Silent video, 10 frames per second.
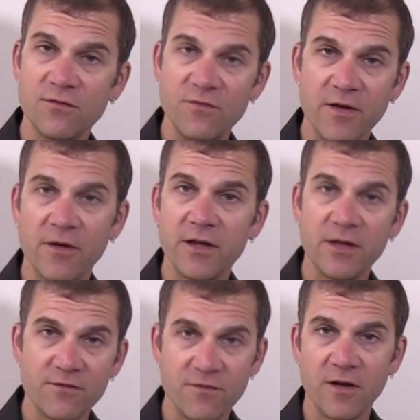very,
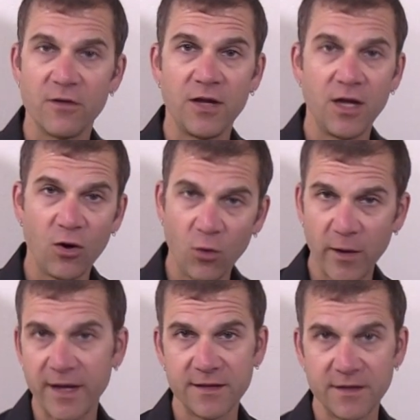very
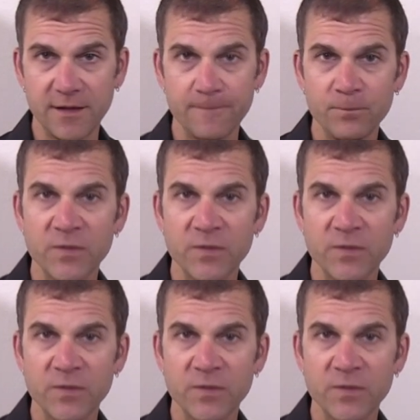quickly.